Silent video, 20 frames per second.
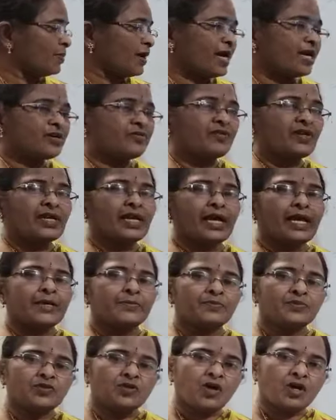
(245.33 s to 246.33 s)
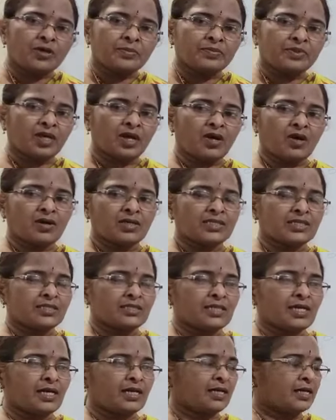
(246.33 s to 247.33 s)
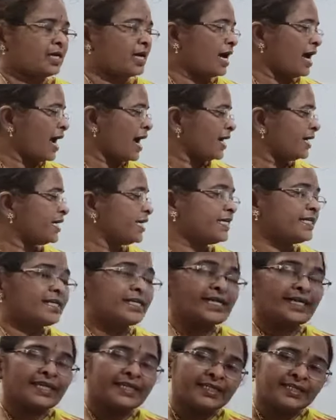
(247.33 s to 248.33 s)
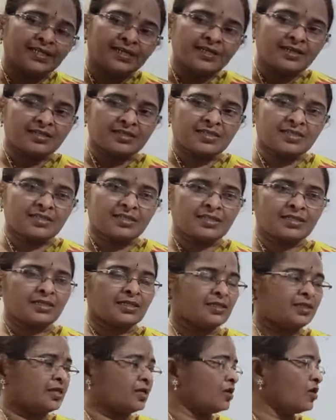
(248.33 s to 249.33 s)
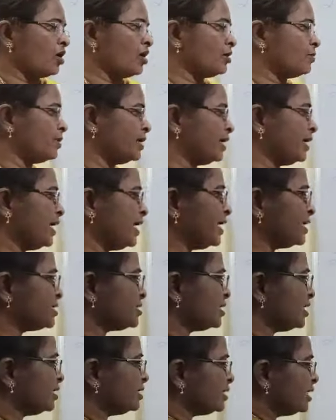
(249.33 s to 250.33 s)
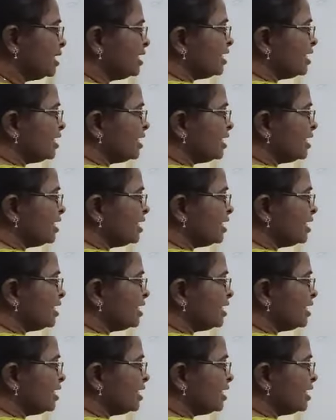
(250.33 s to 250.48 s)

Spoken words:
blood will absorb the oxygen and it returns the carbon dioxide.